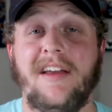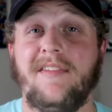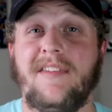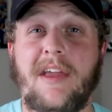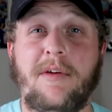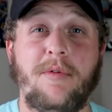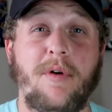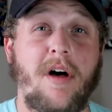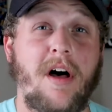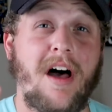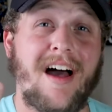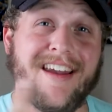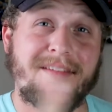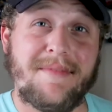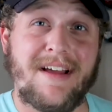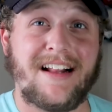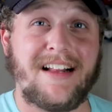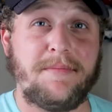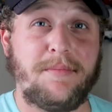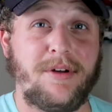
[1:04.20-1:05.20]
they will
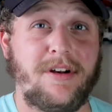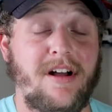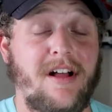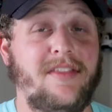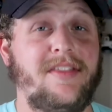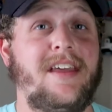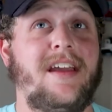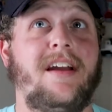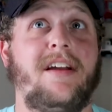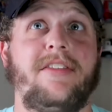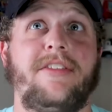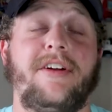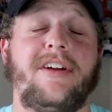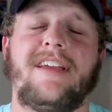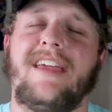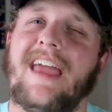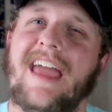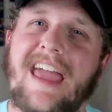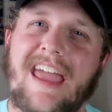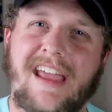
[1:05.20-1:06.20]
automatically put on there. Their
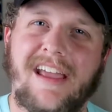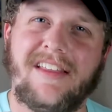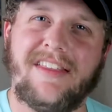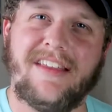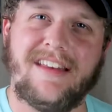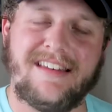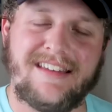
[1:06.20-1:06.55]
cake of the